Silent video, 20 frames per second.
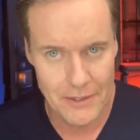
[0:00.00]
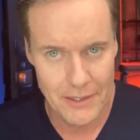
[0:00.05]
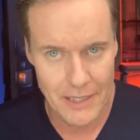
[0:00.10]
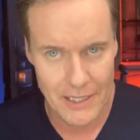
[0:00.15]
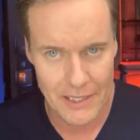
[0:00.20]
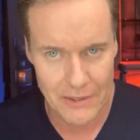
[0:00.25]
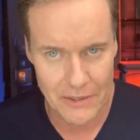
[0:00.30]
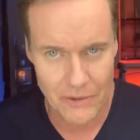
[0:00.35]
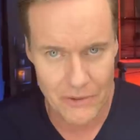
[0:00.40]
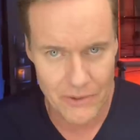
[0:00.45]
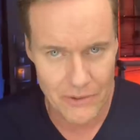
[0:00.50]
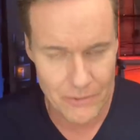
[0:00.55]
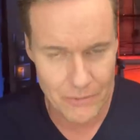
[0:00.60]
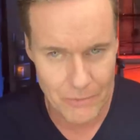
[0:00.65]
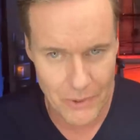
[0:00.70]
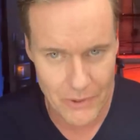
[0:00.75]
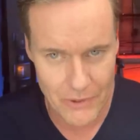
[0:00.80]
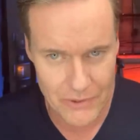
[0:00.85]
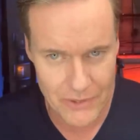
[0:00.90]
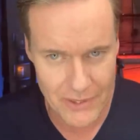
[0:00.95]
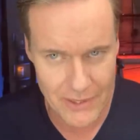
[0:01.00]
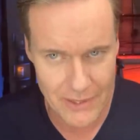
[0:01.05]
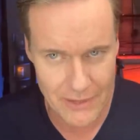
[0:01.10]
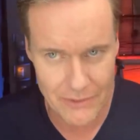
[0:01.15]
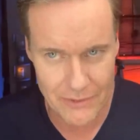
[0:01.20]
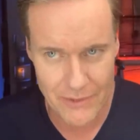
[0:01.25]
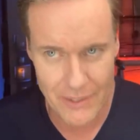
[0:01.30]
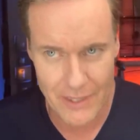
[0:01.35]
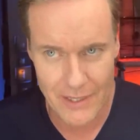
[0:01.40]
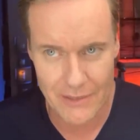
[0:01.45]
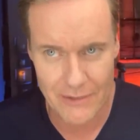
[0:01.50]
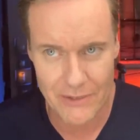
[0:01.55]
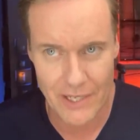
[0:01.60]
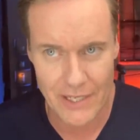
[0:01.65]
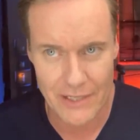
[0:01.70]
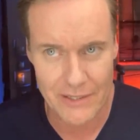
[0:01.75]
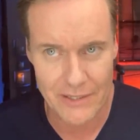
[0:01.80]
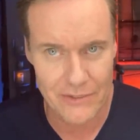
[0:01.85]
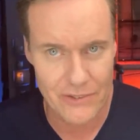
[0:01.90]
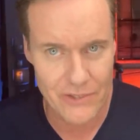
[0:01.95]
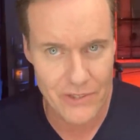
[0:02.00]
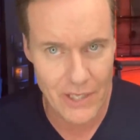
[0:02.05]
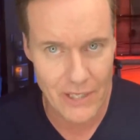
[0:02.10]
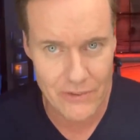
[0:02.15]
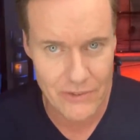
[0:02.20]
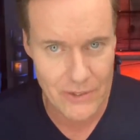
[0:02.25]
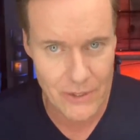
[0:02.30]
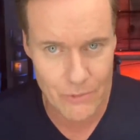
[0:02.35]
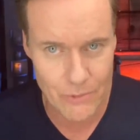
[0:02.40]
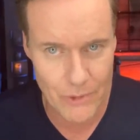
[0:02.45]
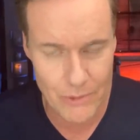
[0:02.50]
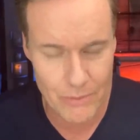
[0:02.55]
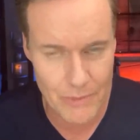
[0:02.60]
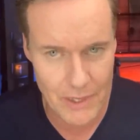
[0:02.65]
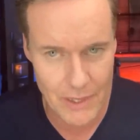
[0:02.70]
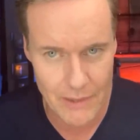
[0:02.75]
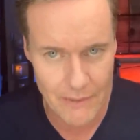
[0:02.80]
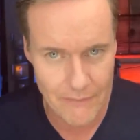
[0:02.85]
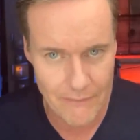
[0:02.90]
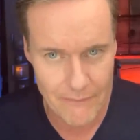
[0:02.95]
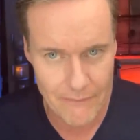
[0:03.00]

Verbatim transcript: I know this person is like disgusted with me.